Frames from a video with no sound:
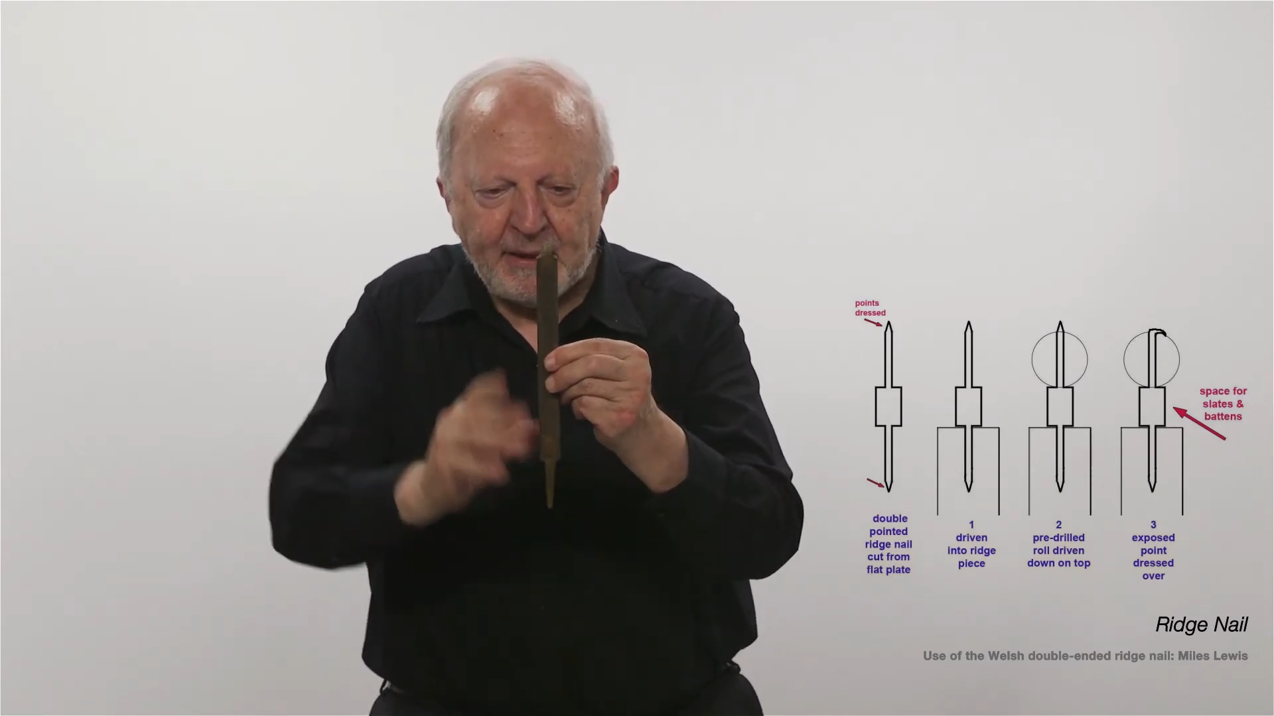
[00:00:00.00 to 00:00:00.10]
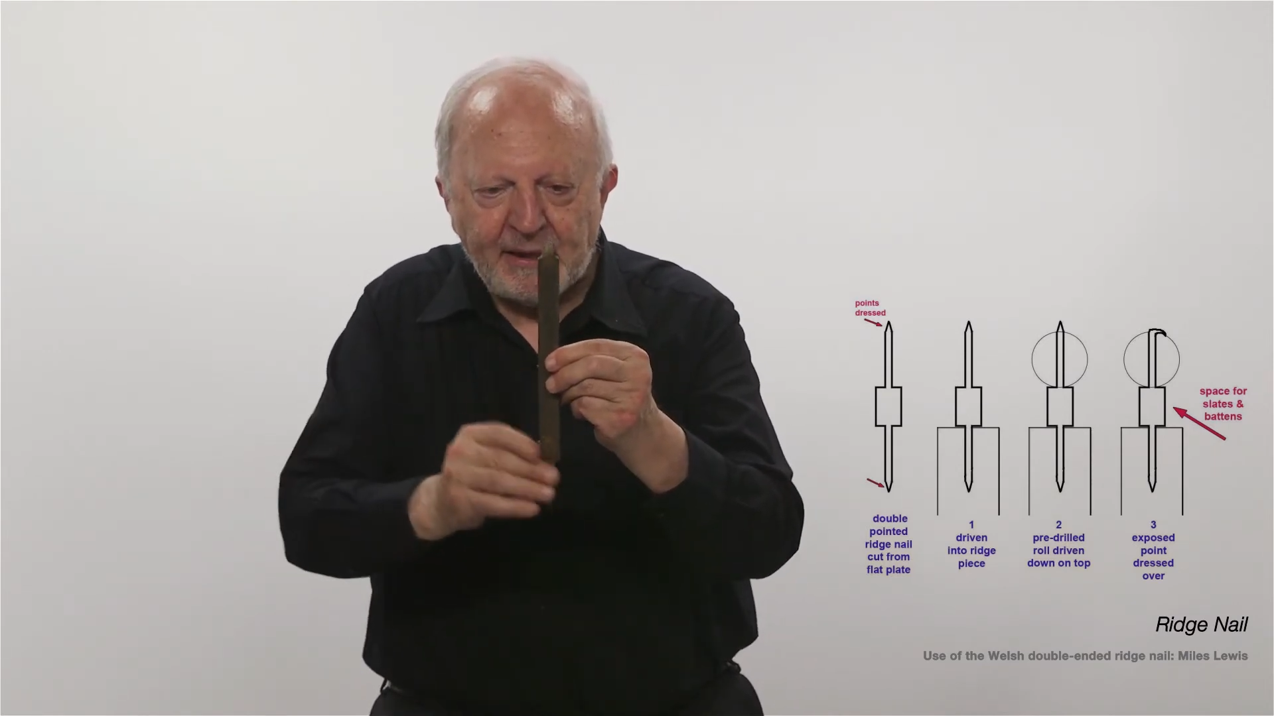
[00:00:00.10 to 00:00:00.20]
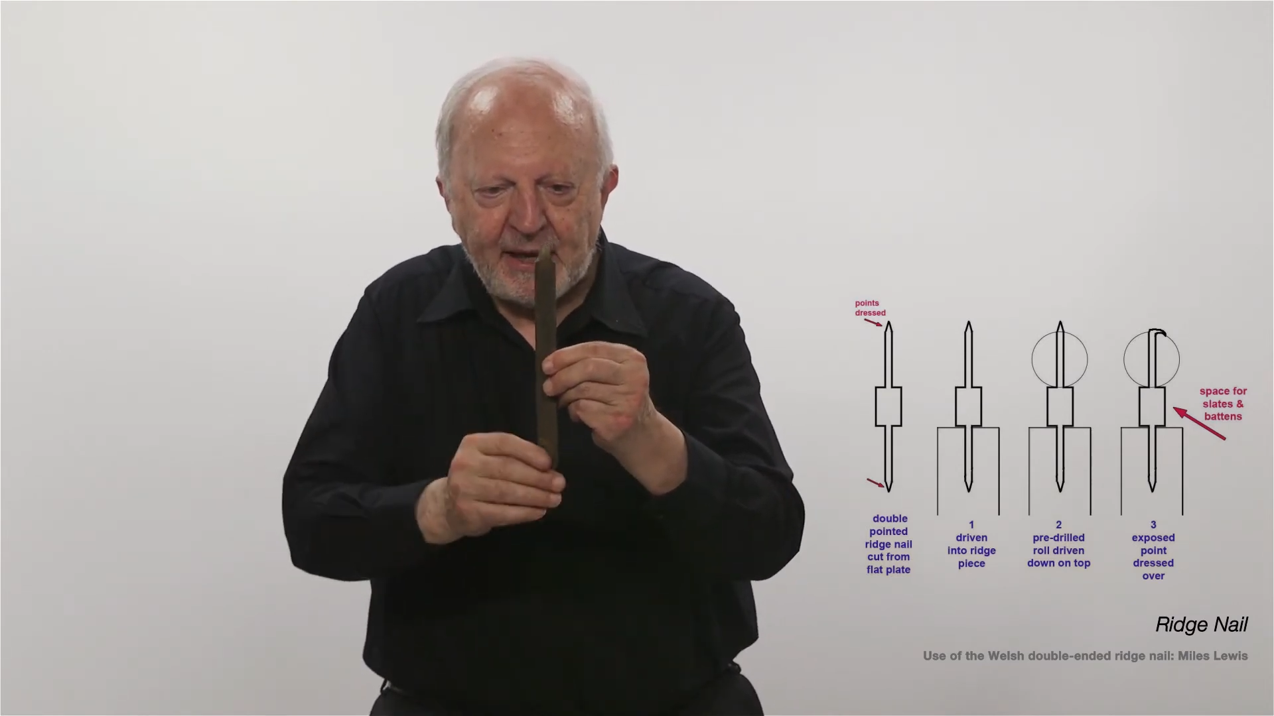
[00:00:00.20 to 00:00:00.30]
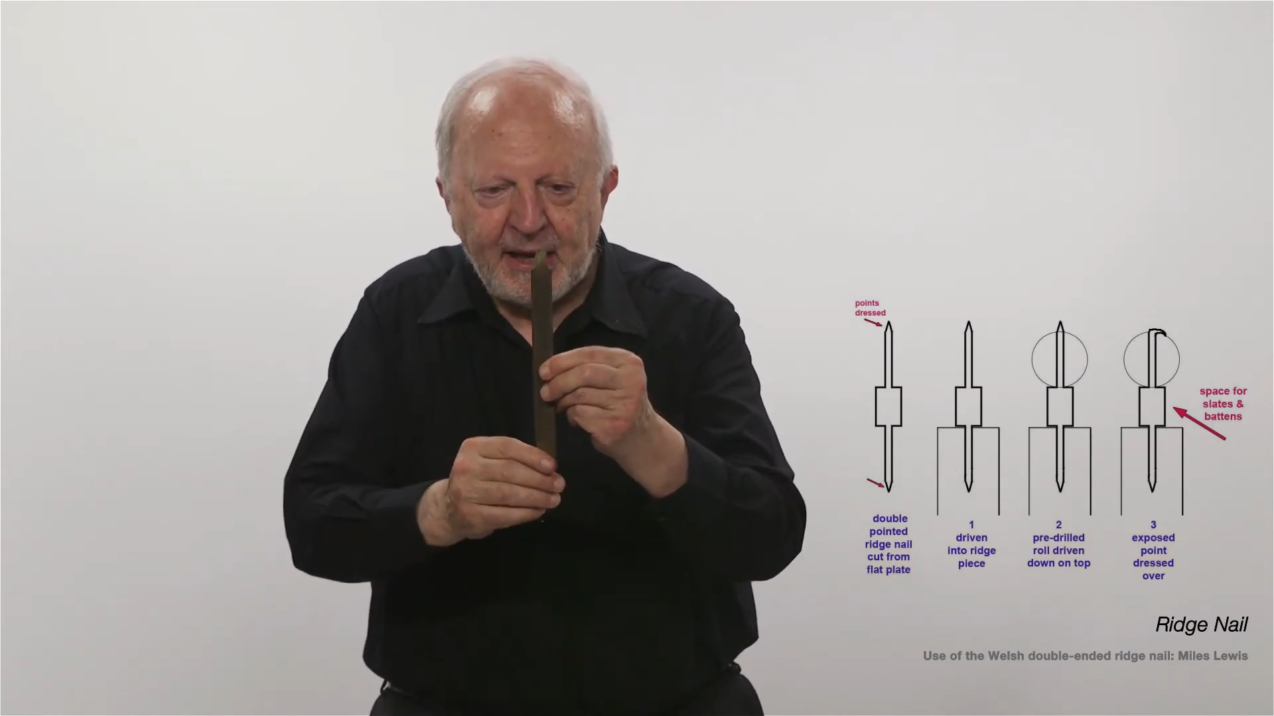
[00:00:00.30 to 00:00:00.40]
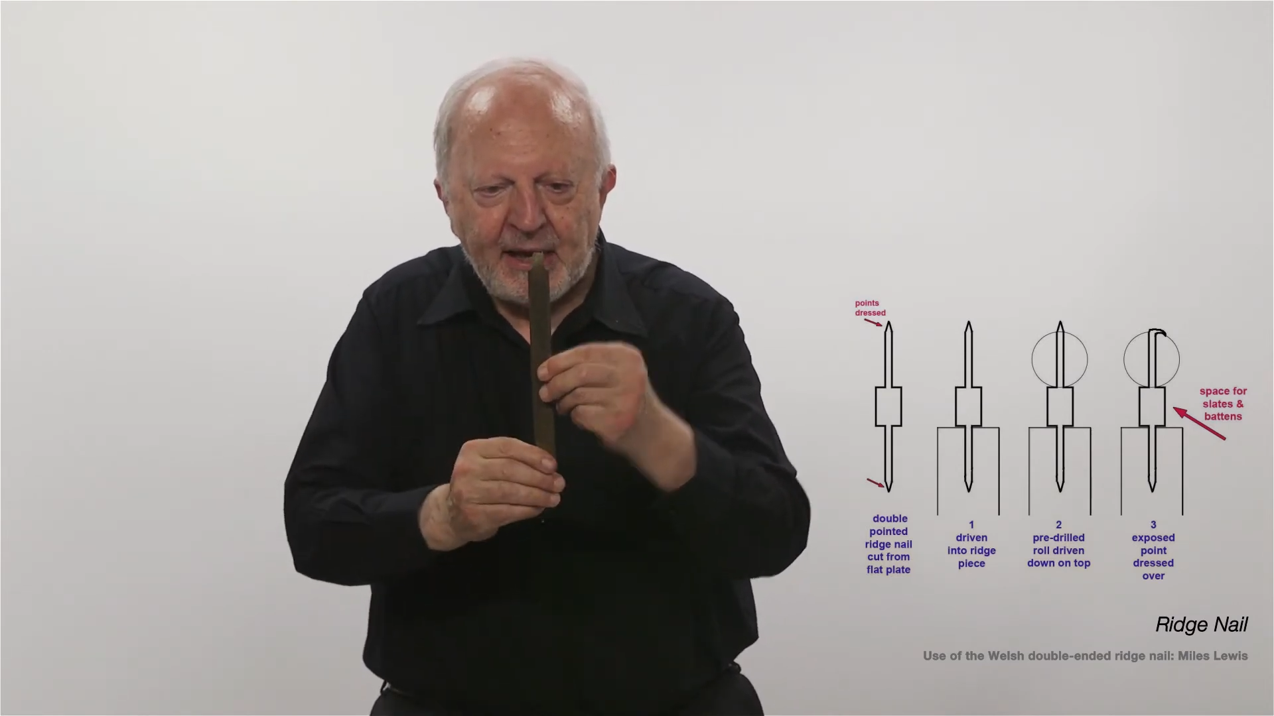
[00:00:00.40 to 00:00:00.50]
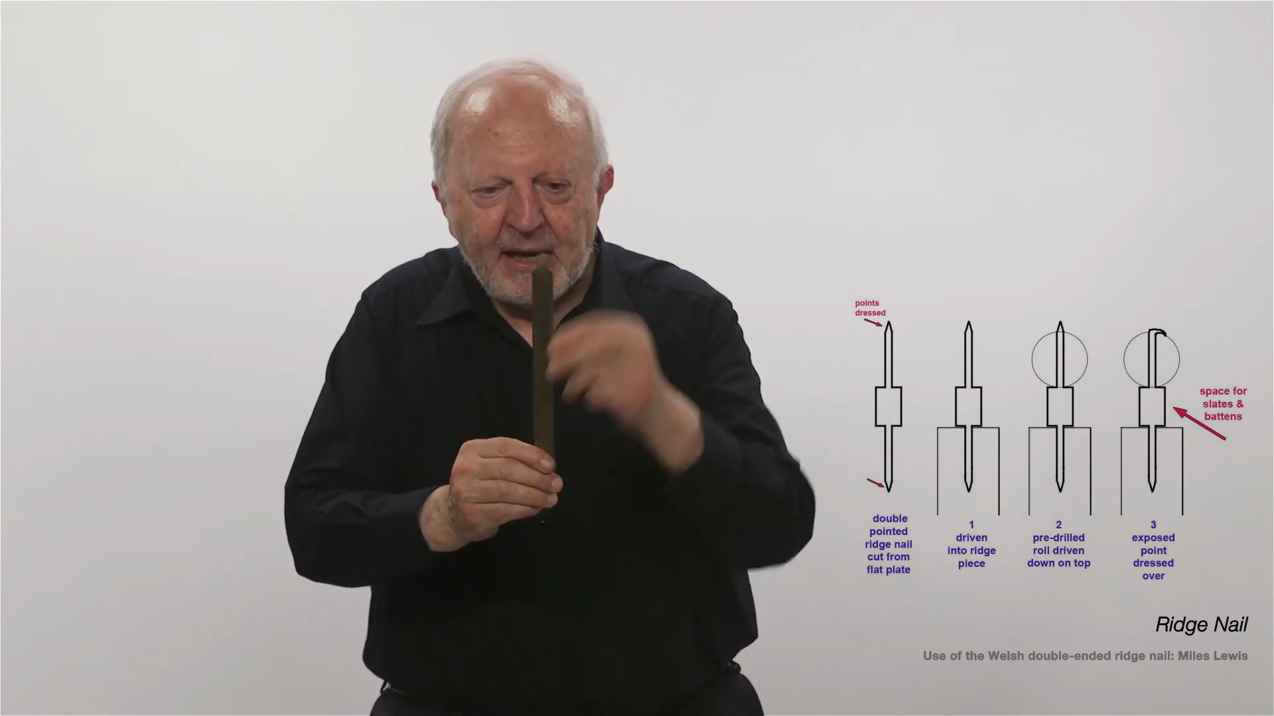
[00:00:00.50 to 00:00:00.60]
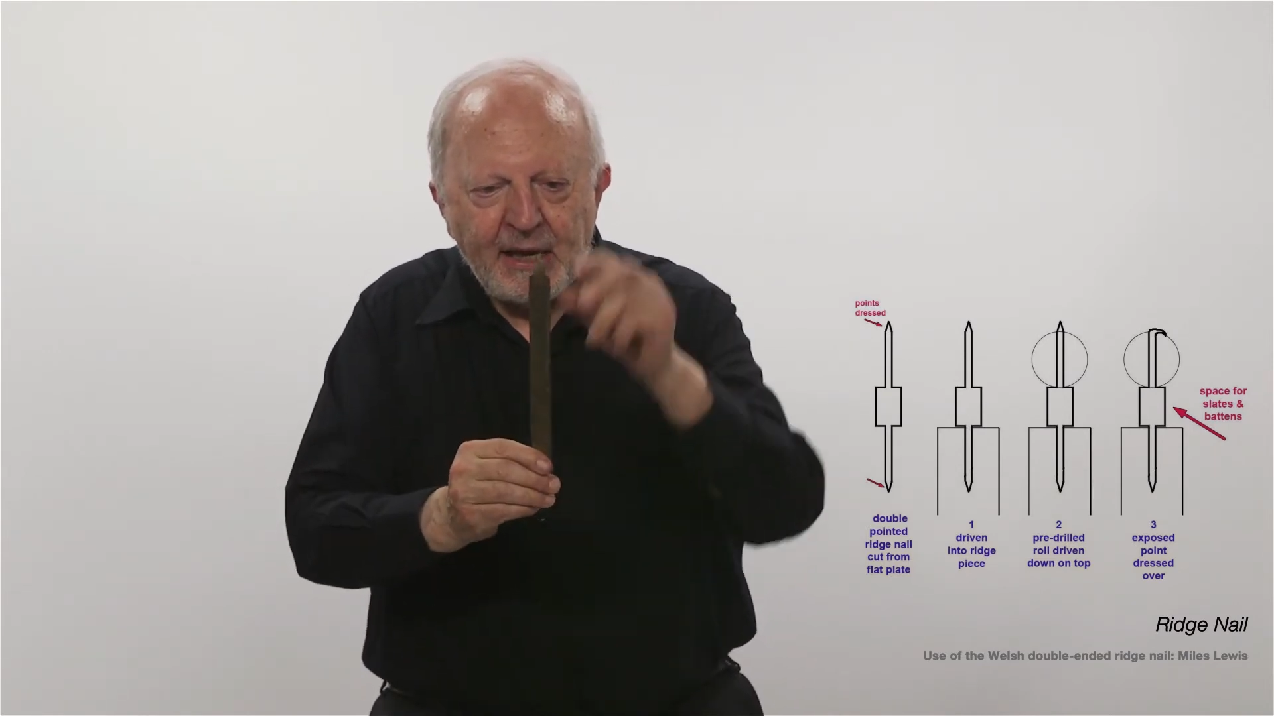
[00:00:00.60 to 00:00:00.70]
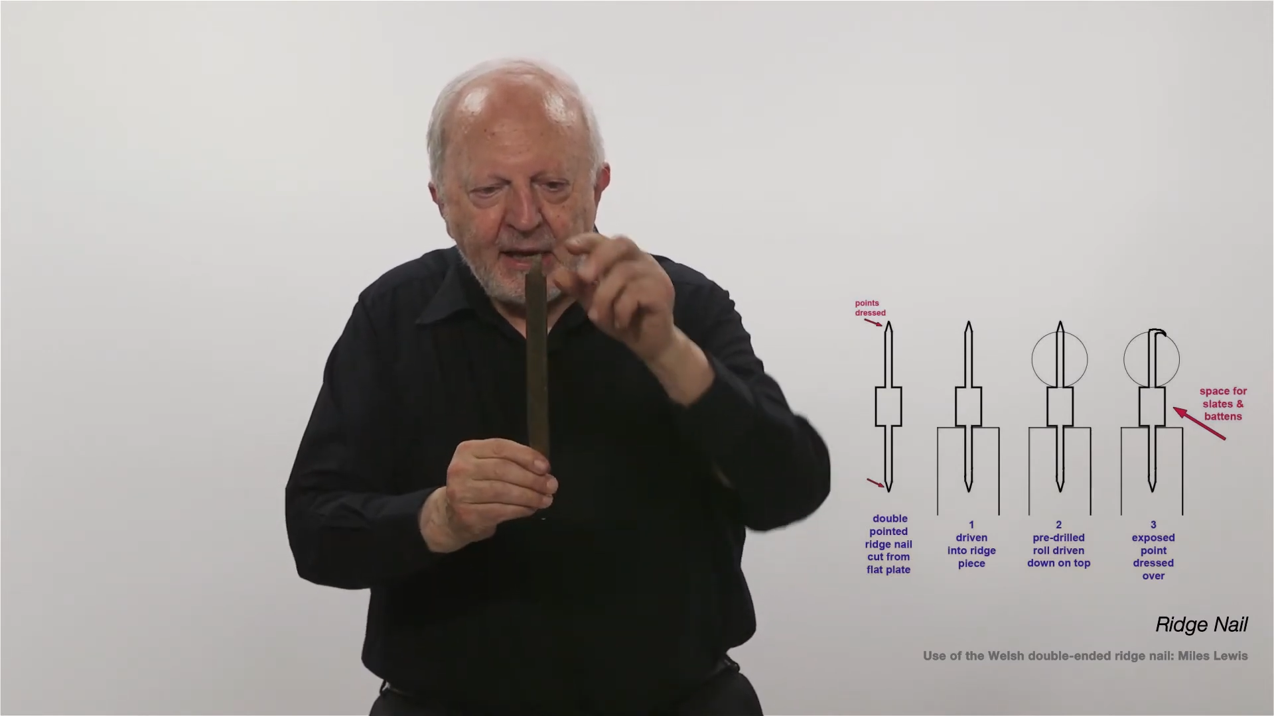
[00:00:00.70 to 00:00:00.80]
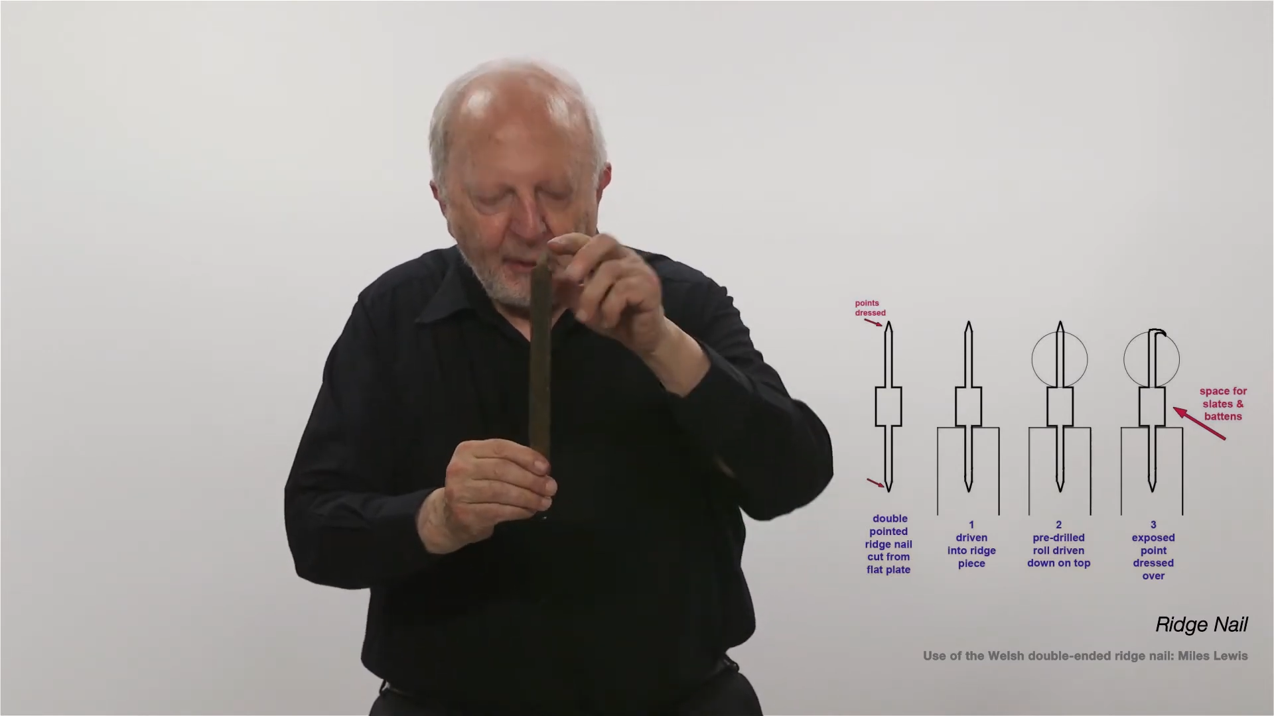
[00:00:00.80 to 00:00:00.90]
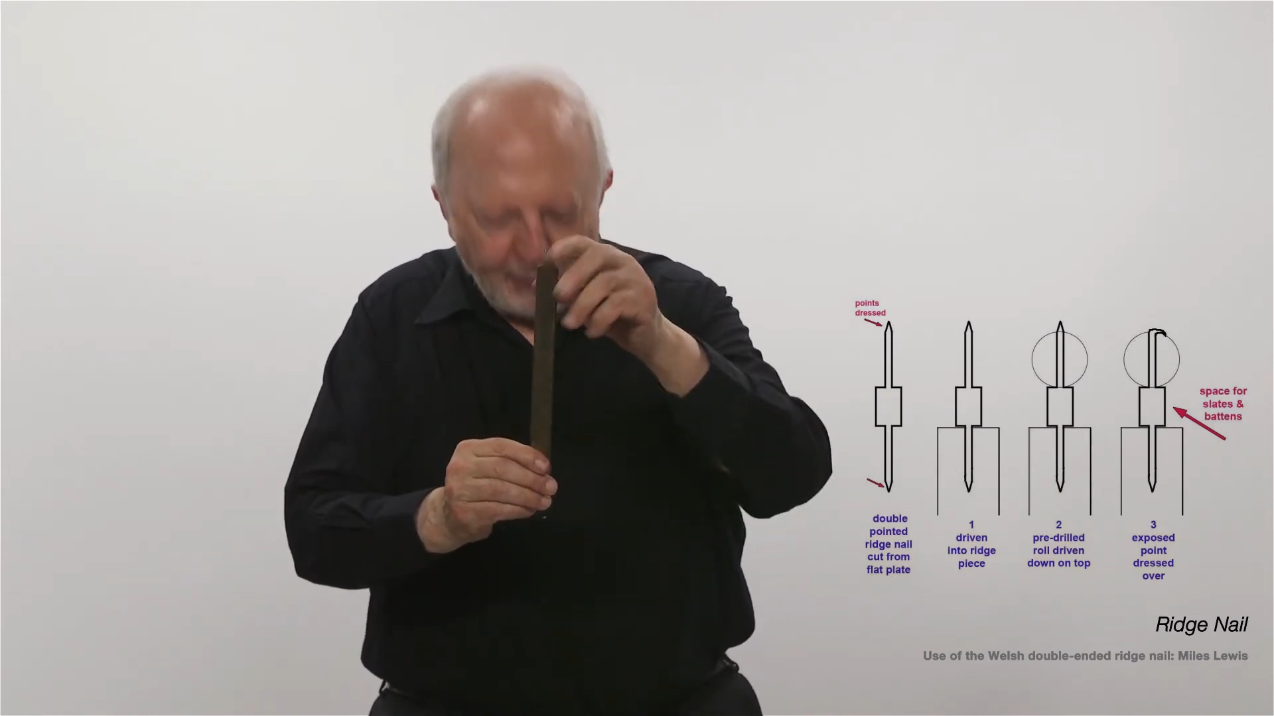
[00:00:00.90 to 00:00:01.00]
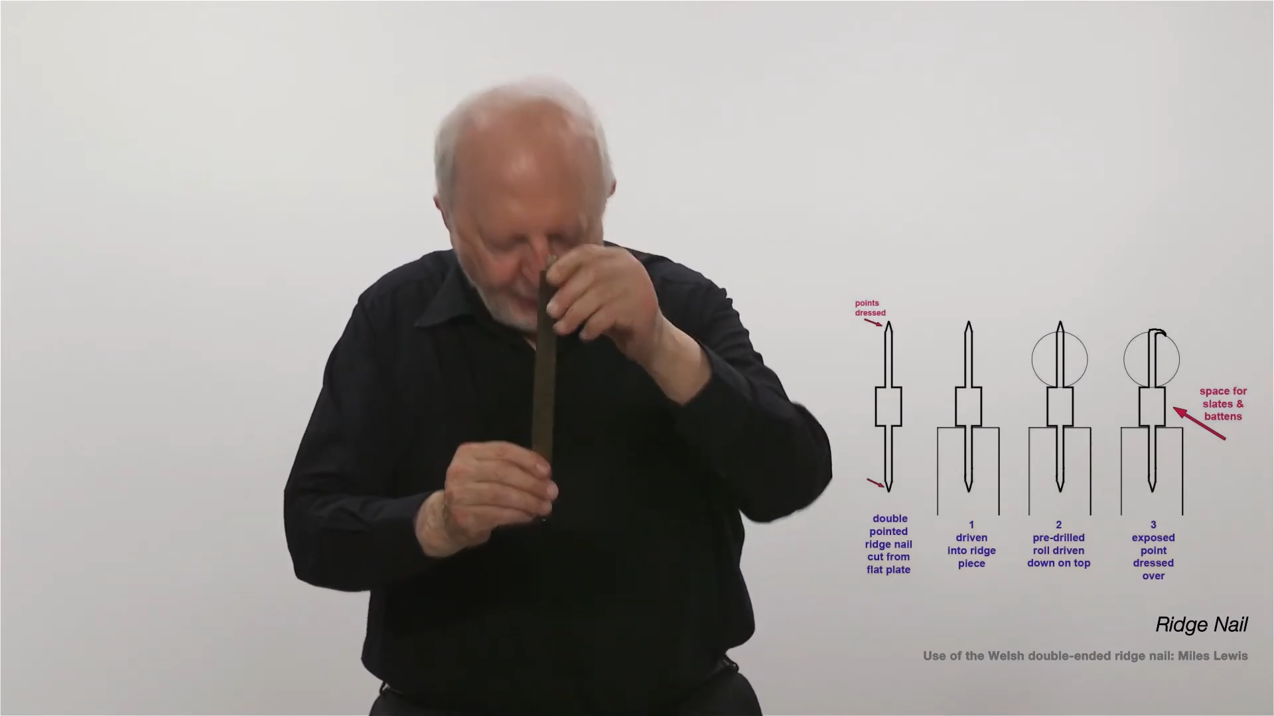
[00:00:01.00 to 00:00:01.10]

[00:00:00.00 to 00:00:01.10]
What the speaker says: there, and on